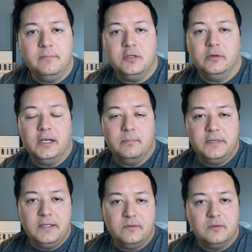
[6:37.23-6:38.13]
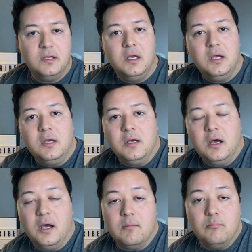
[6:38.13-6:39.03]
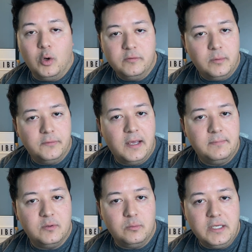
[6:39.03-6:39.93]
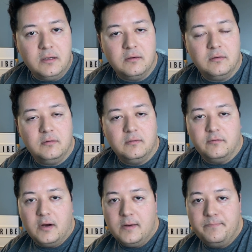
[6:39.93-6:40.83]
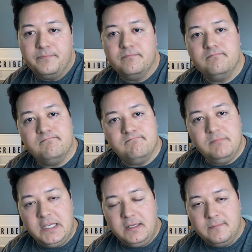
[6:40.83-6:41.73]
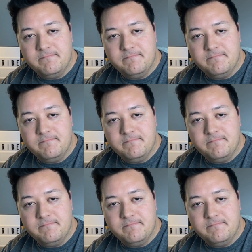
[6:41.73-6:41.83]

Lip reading: You'll get updates multiple times a week from me